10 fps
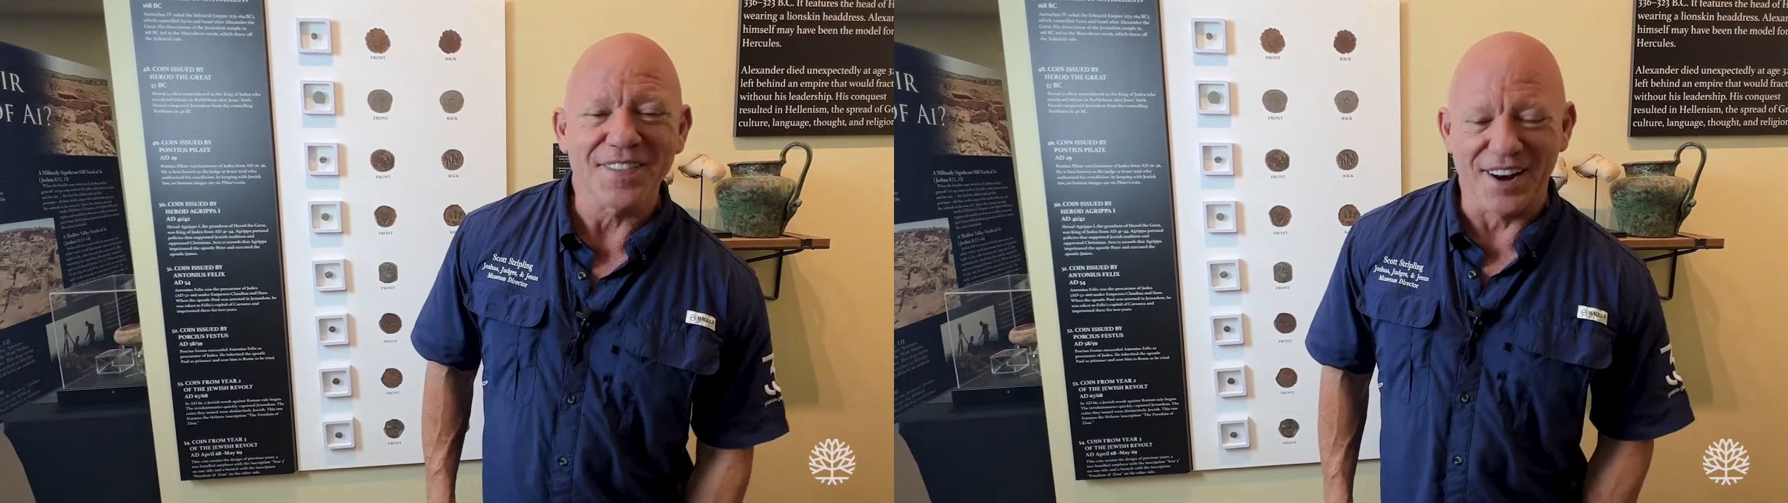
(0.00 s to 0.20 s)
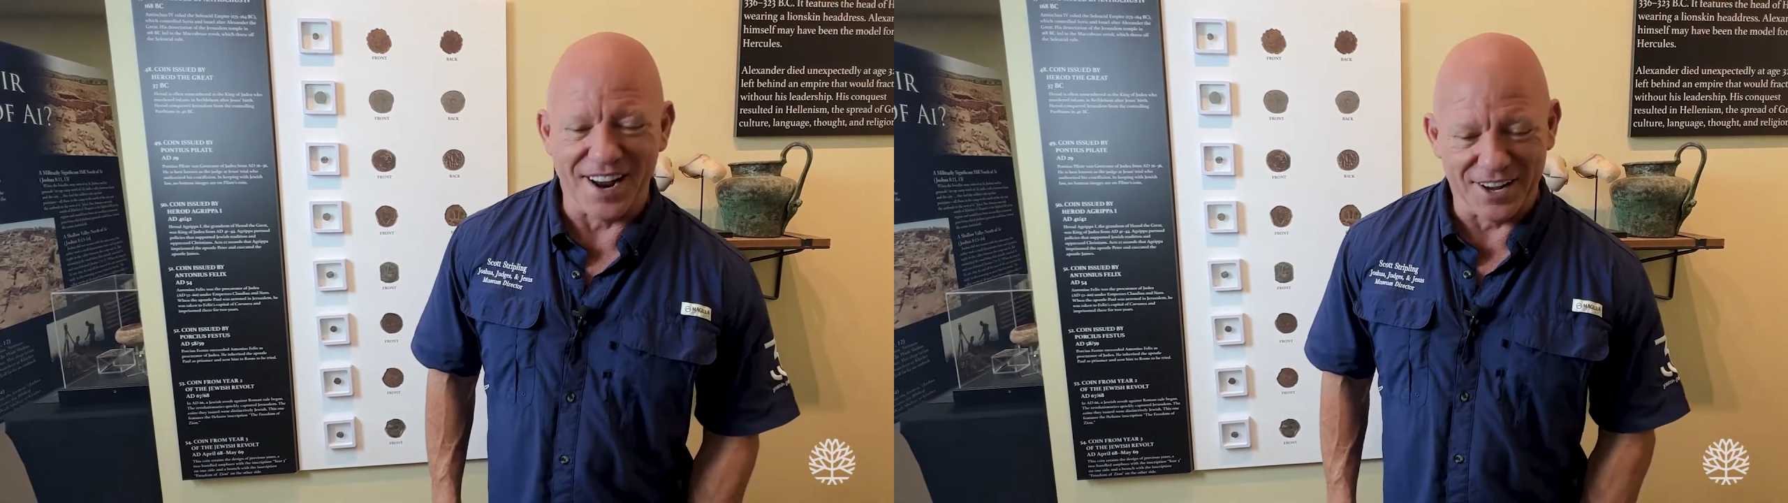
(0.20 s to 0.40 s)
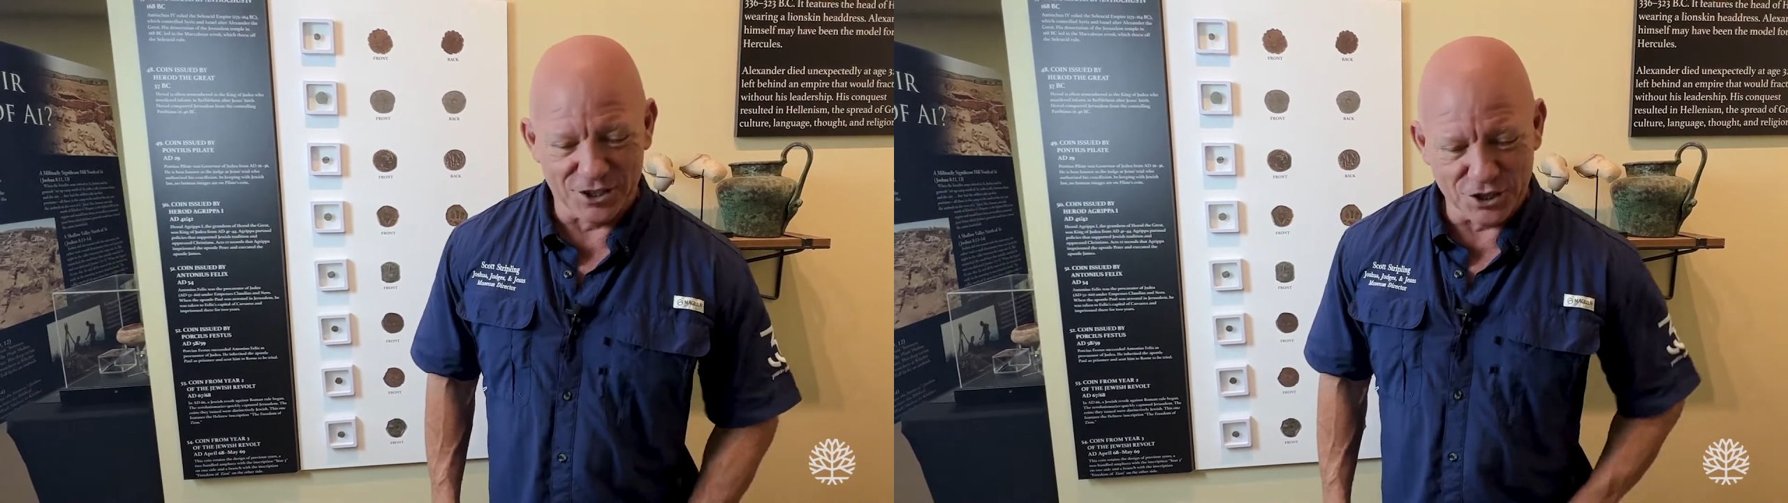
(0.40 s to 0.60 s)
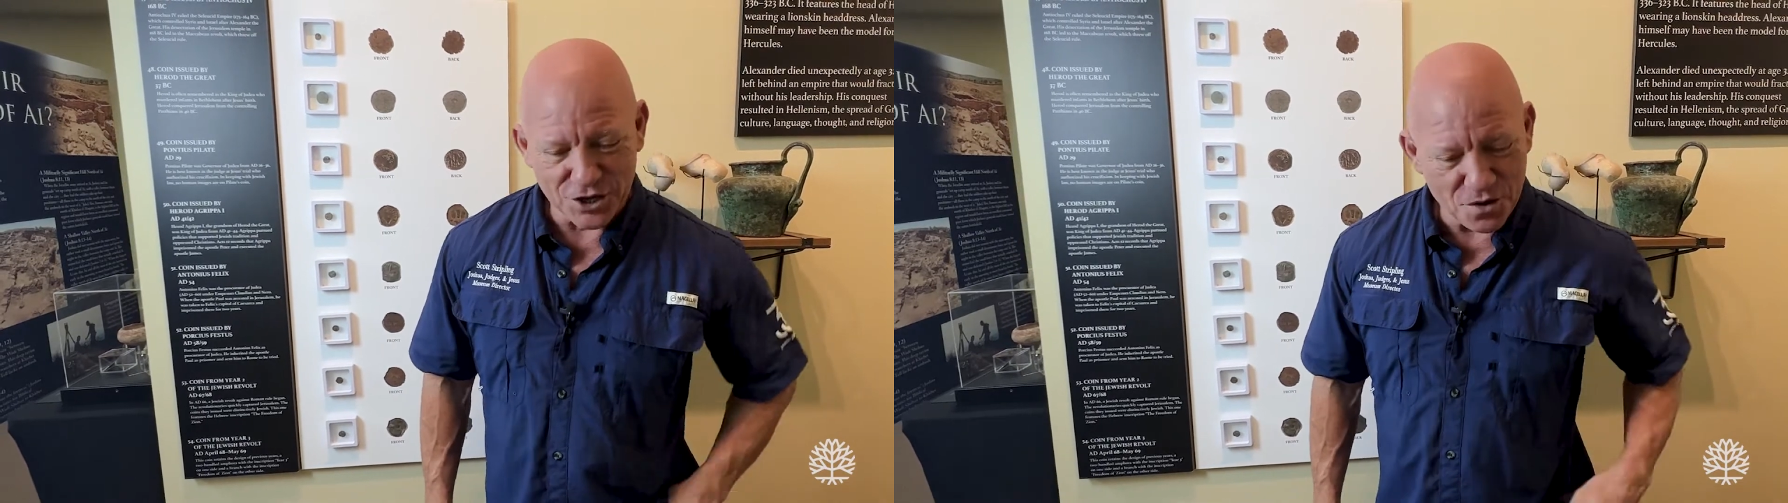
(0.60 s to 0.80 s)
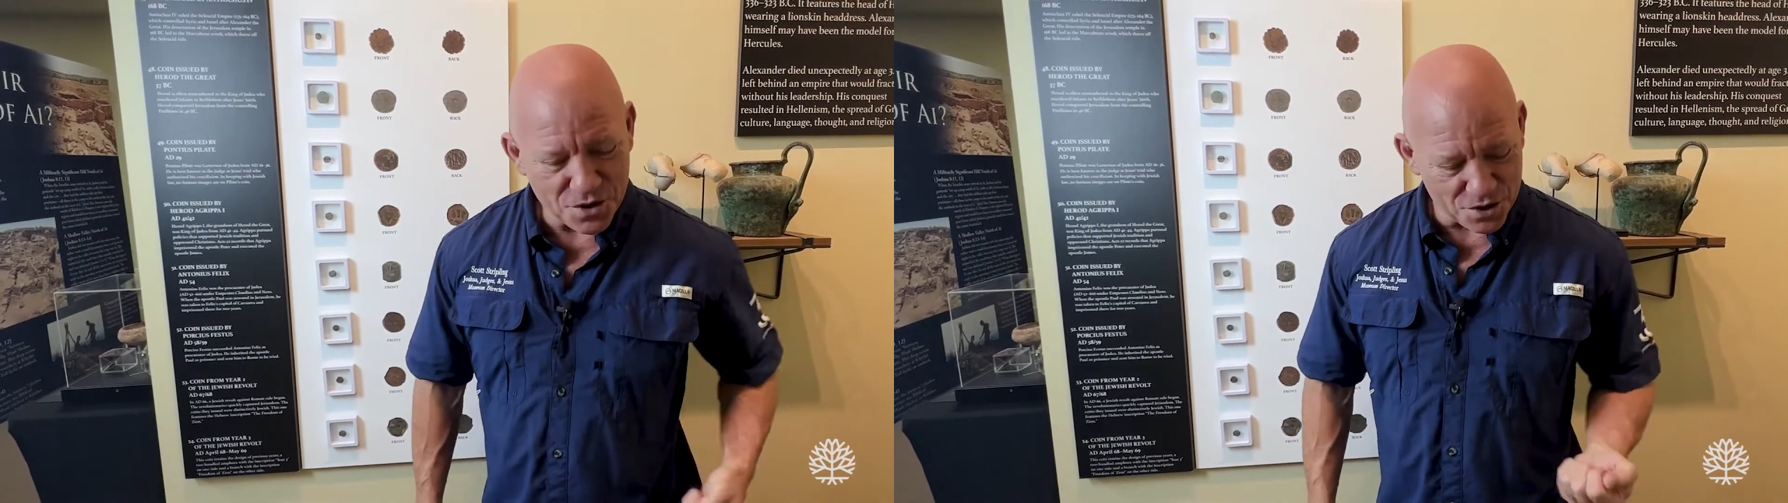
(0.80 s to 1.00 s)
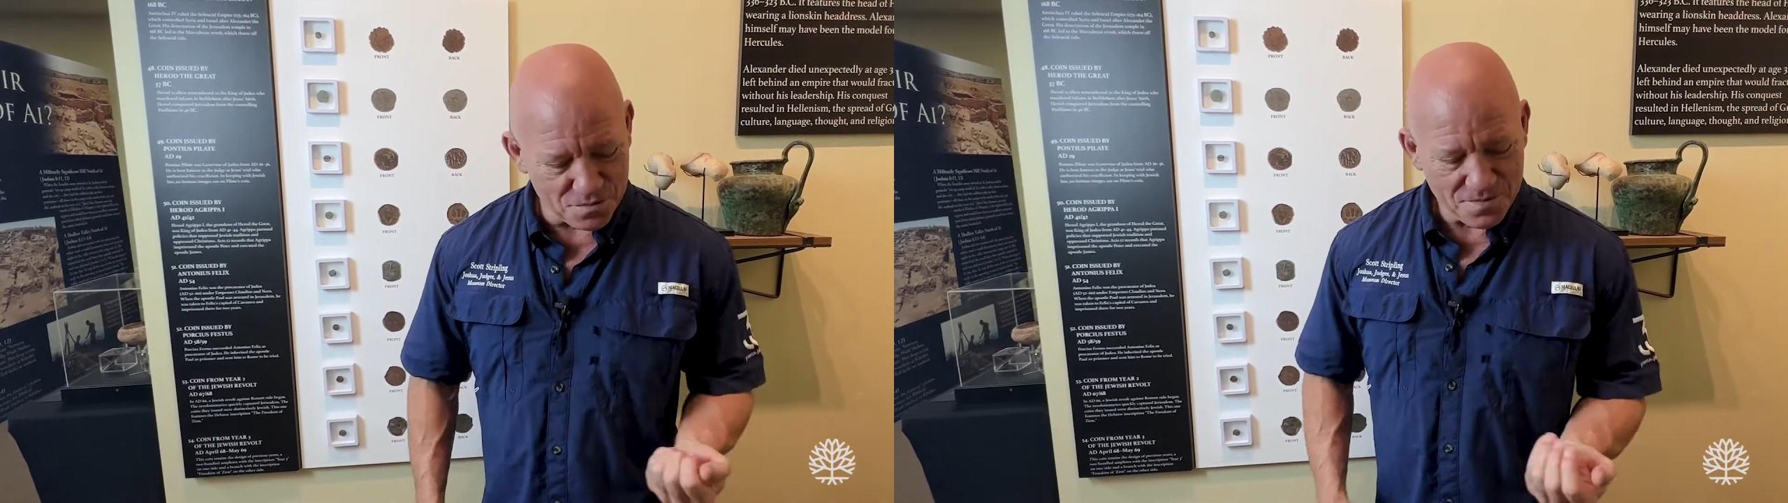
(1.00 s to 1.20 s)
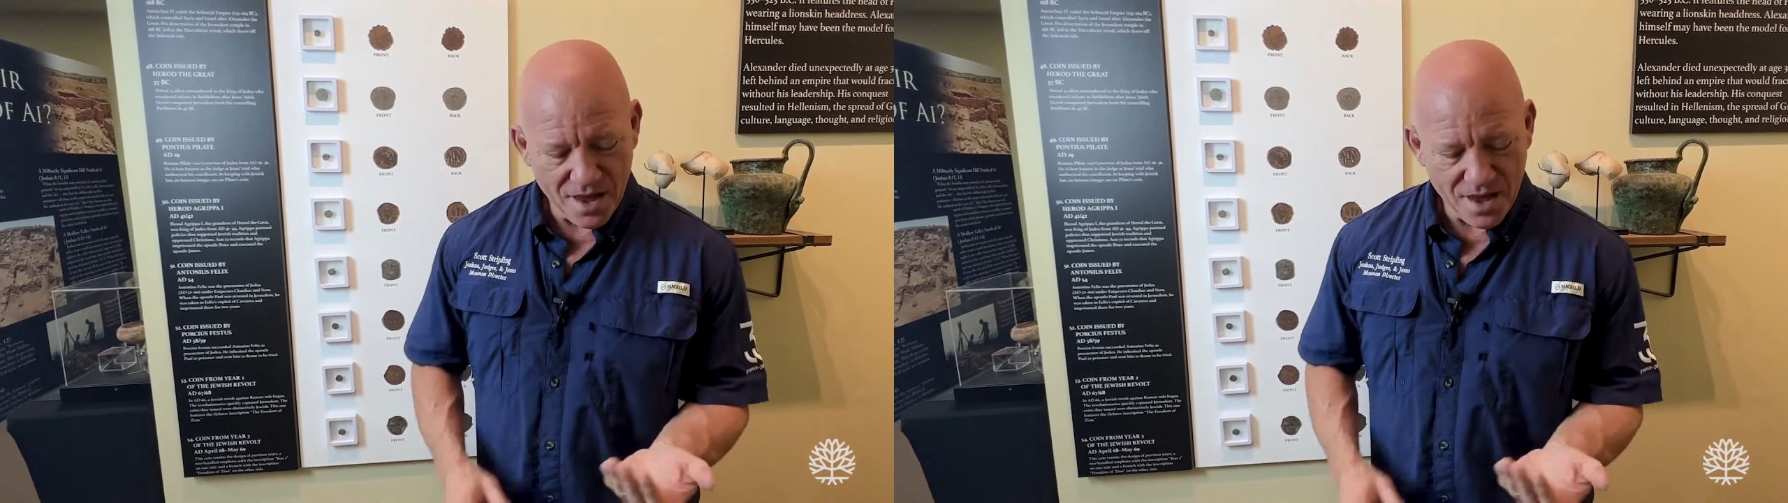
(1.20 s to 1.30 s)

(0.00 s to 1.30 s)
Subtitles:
that I can show you.